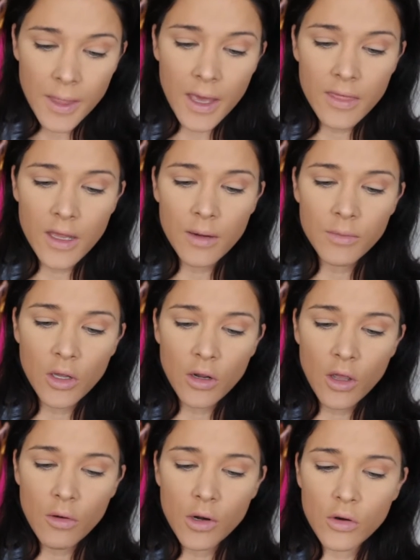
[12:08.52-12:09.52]
And then I'm going
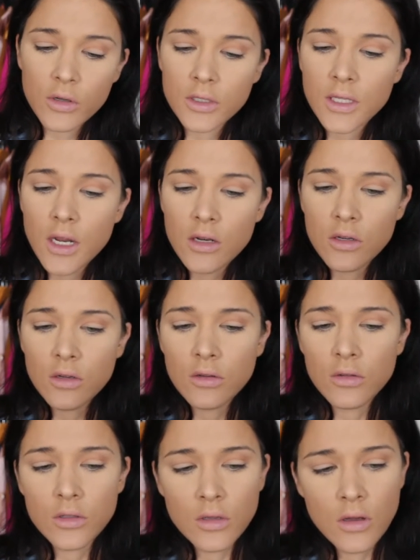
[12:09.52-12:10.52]
to go across and
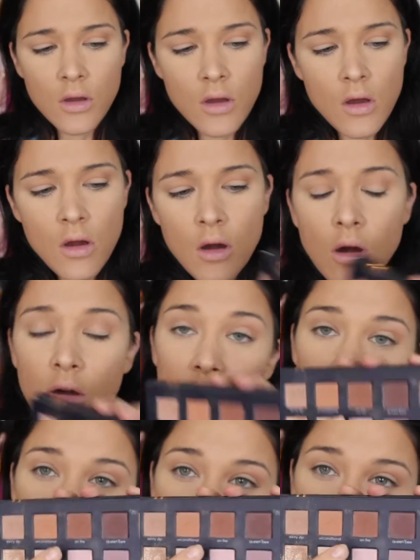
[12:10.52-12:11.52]
use On
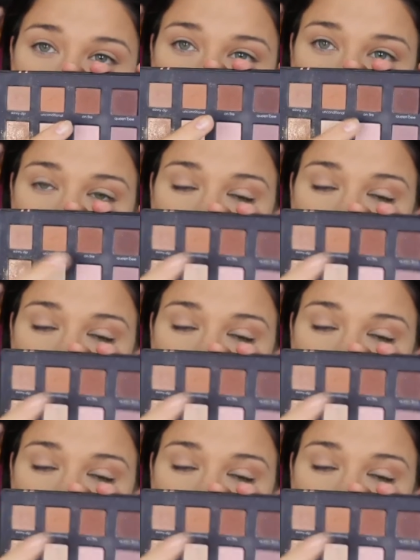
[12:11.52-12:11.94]
Fire.